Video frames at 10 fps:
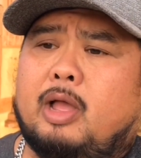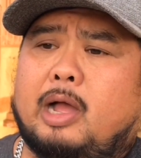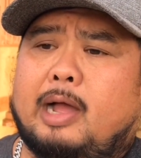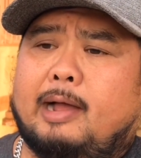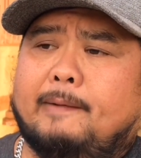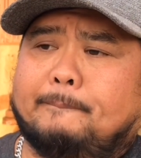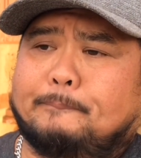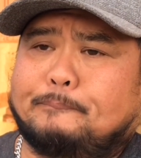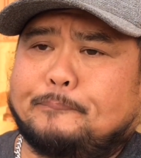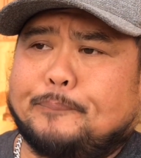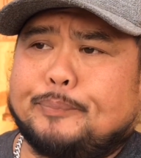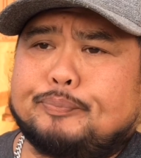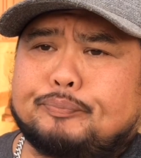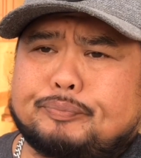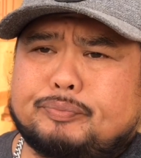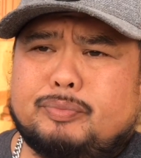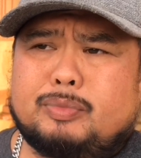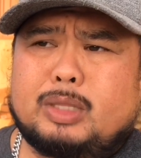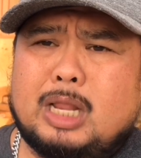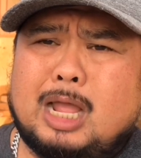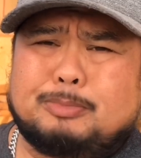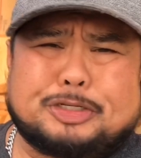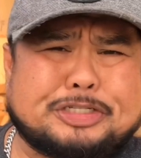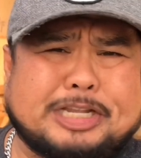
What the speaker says: I'm just